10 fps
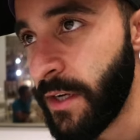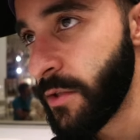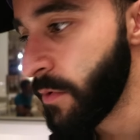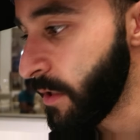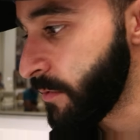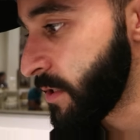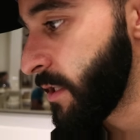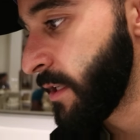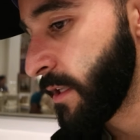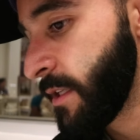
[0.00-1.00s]
fast while I was
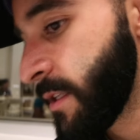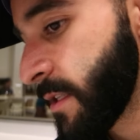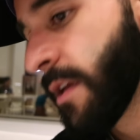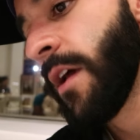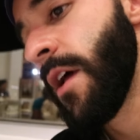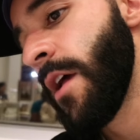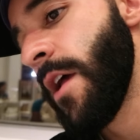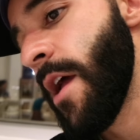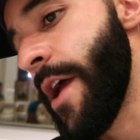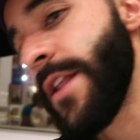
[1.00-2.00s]
eating this.
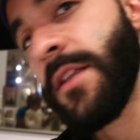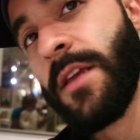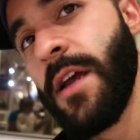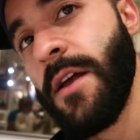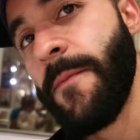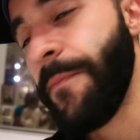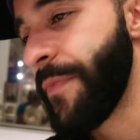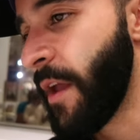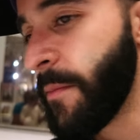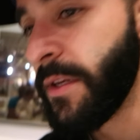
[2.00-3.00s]
And yeah,
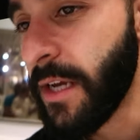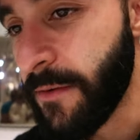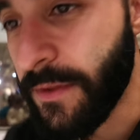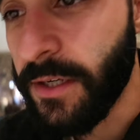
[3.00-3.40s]
now I'm gonna have